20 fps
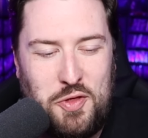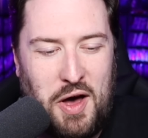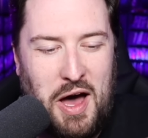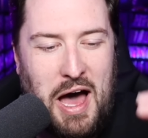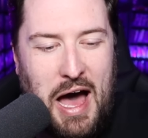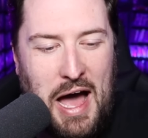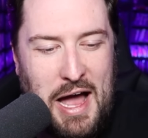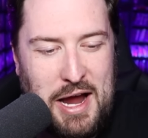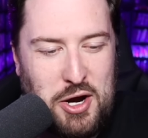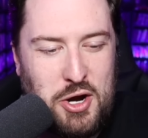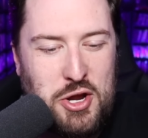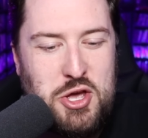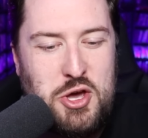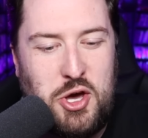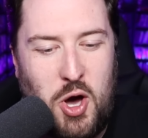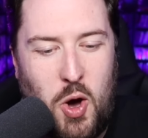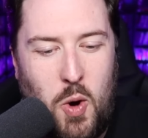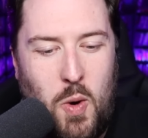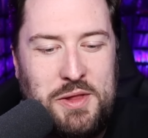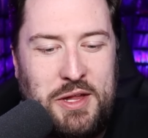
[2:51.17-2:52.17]
the higher you
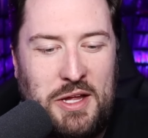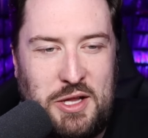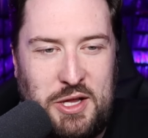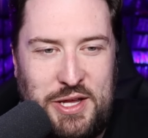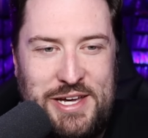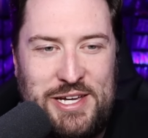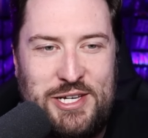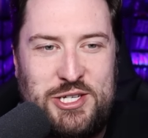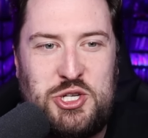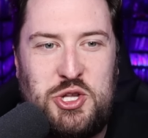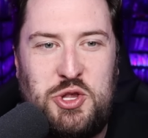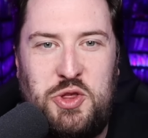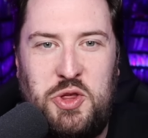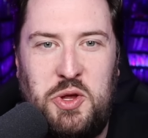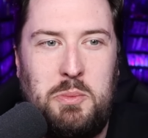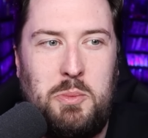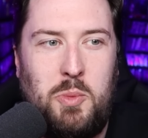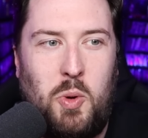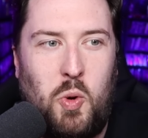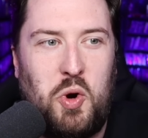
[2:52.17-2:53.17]
go on the list, the
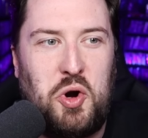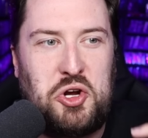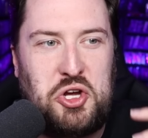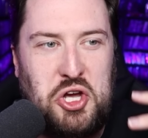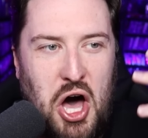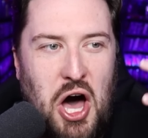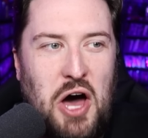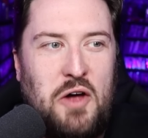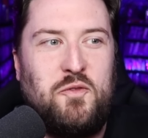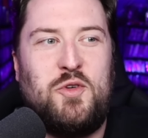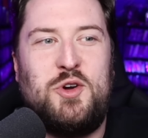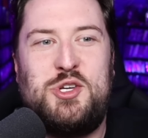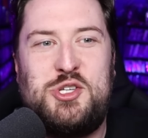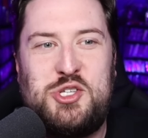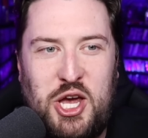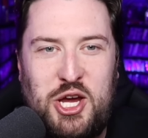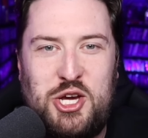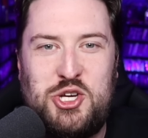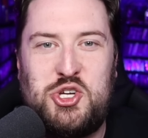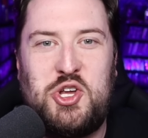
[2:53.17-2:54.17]
more
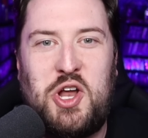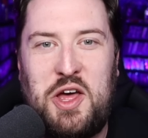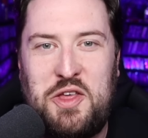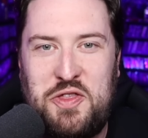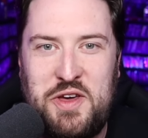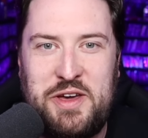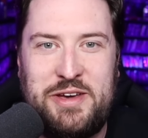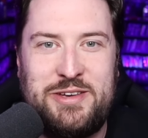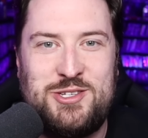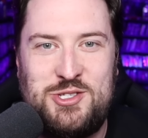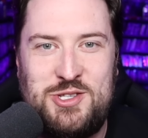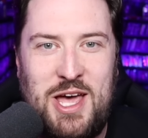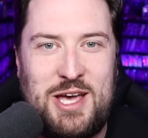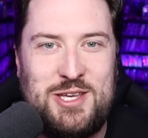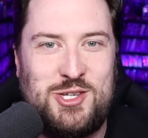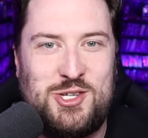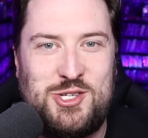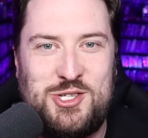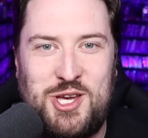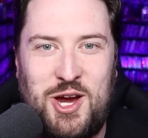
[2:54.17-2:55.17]
conversation I think is
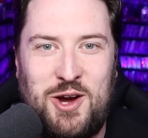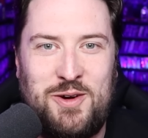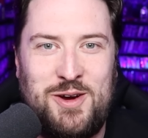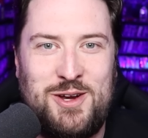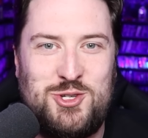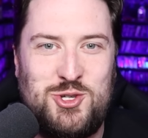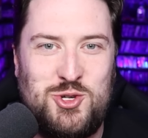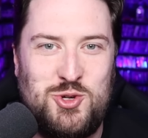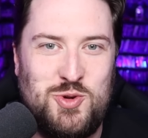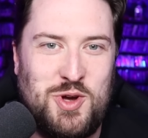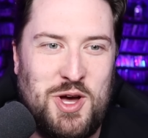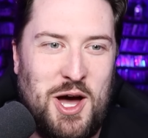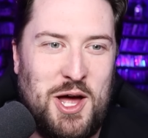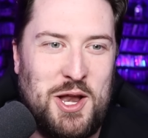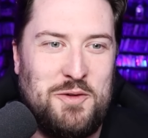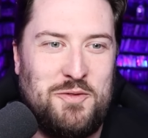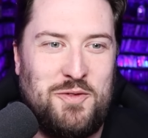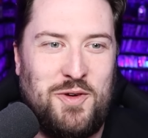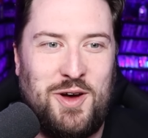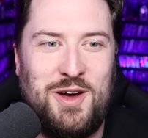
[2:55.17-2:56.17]
necessary to kind
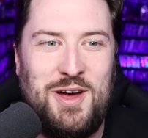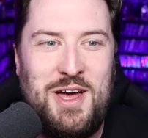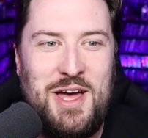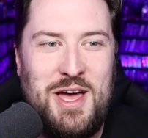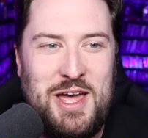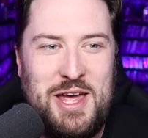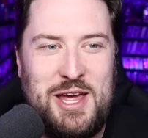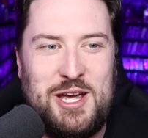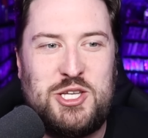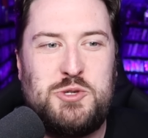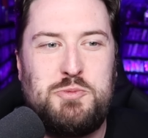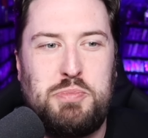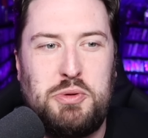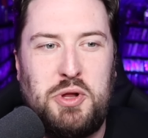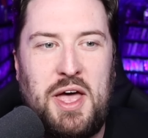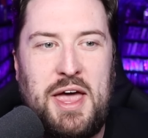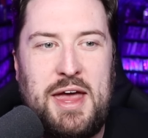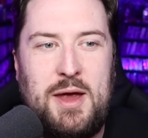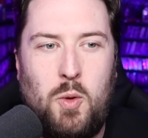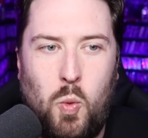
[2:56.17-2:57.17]
of uh,
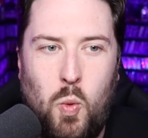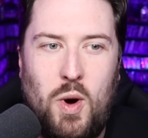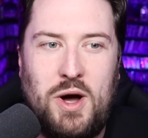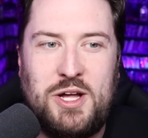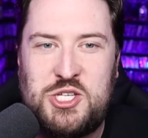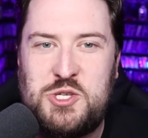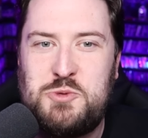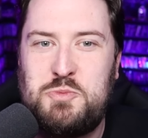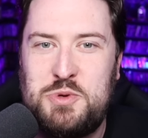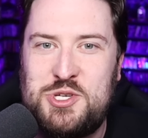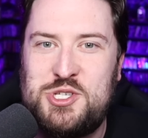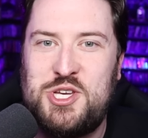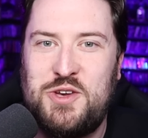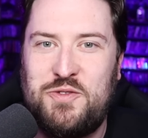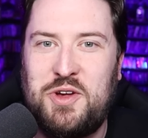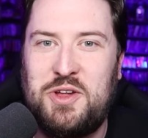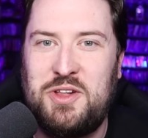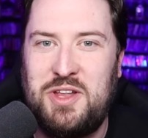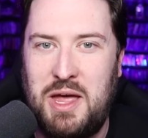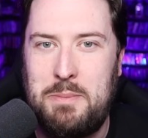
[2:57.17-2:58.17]
explain what
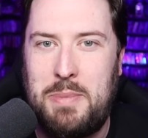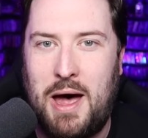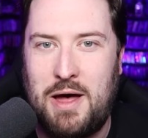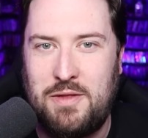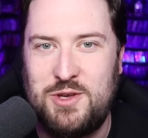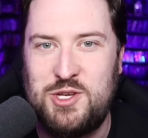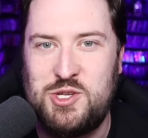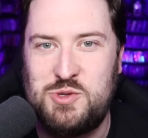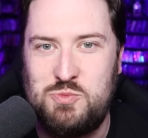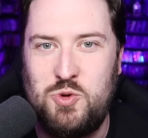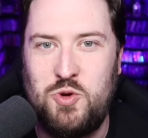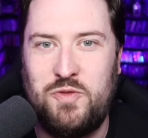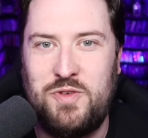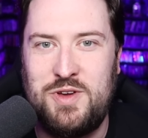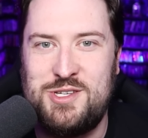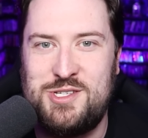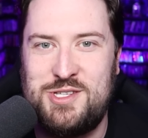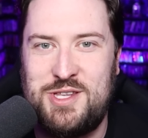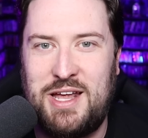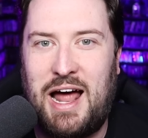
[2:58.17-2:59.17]
specifically about these
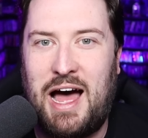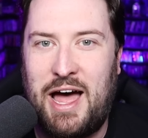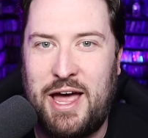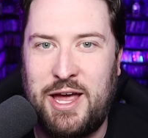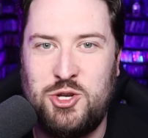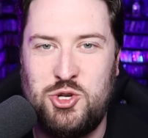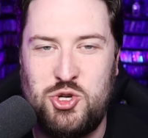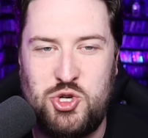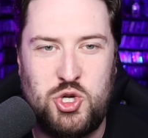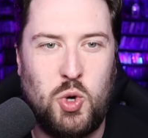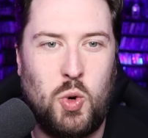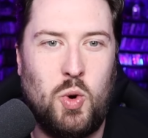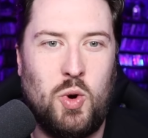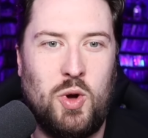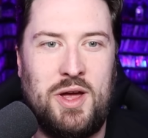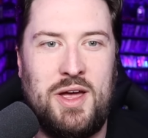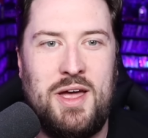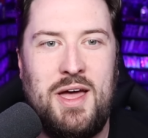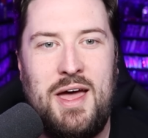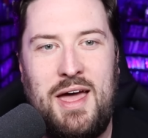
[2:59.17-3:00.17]
movies that I
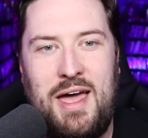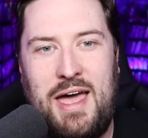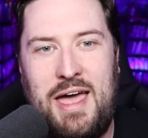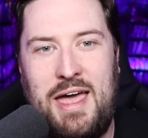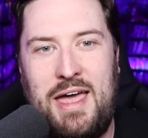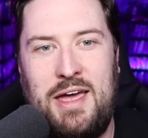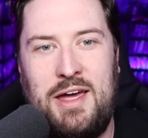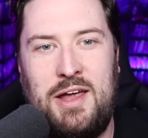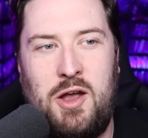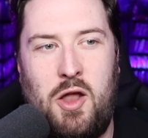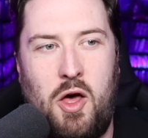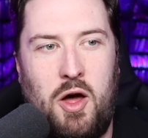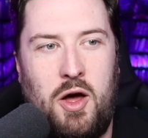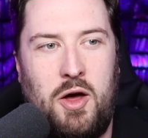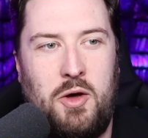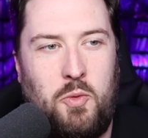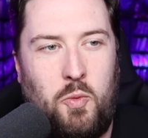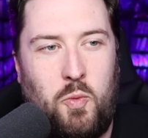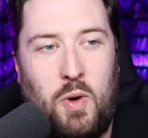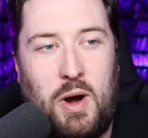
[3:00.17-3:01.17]
enjoy and
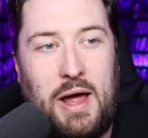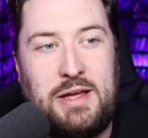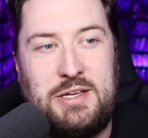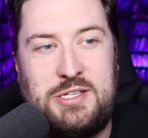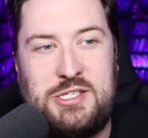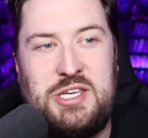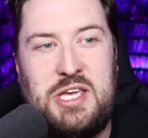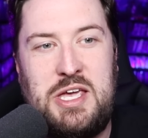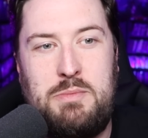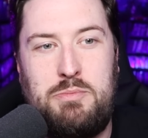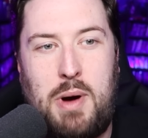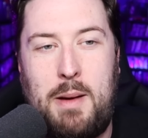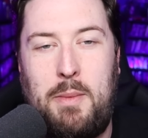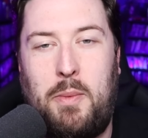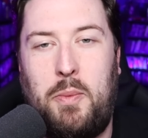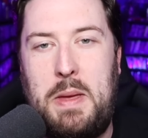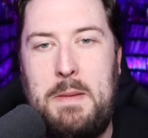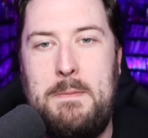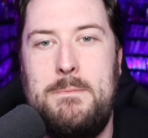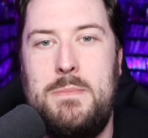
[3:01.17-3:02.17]
uh, what I see
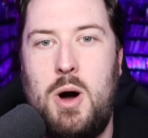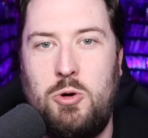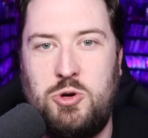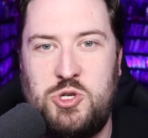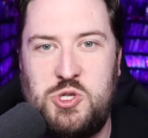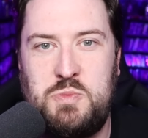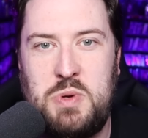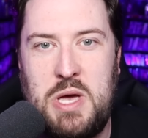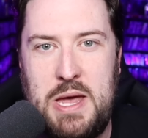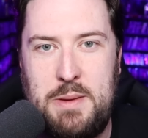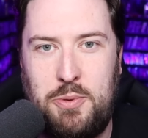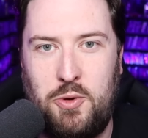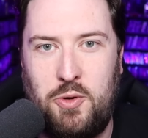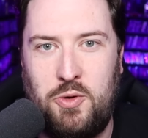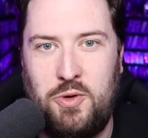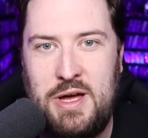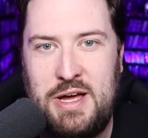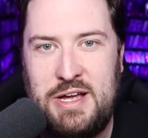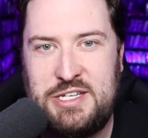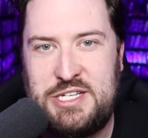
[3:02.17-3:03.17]
probably most
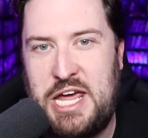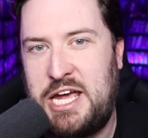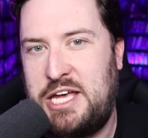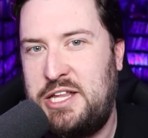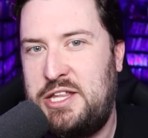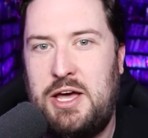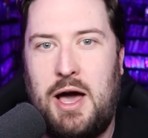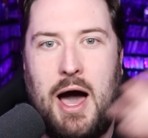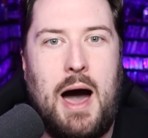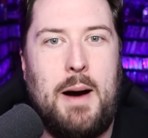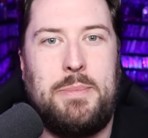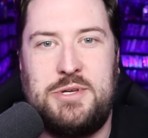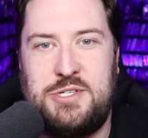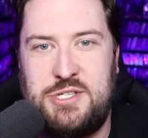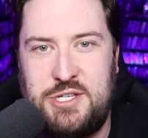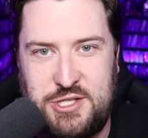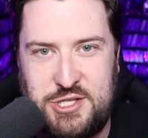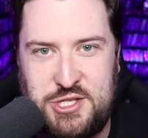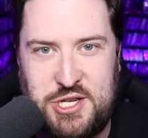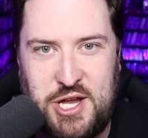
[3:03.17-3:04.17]
people taking the
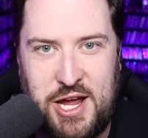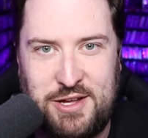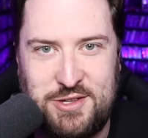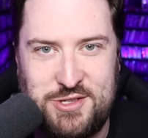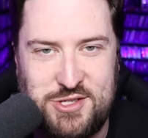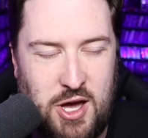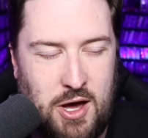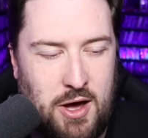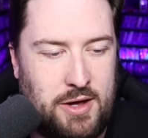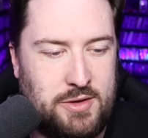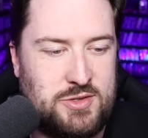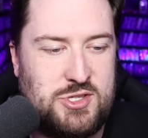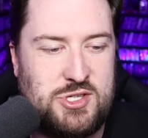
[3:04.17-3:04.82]
opposite stance on.